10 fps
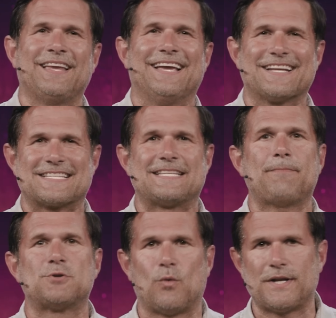
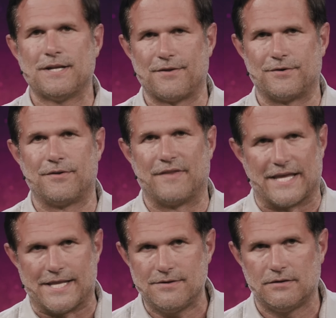accept one another
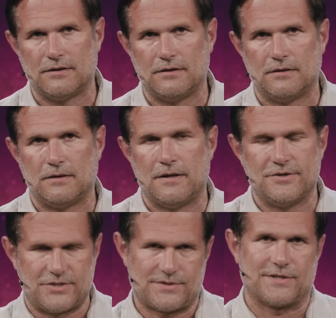then,
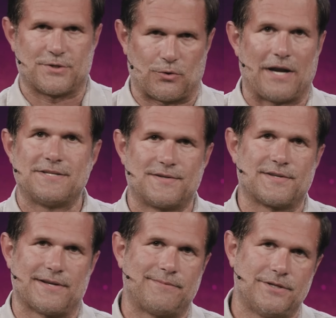just as Christ
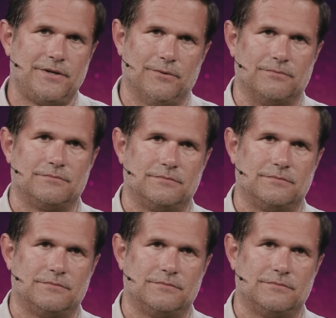accepted you,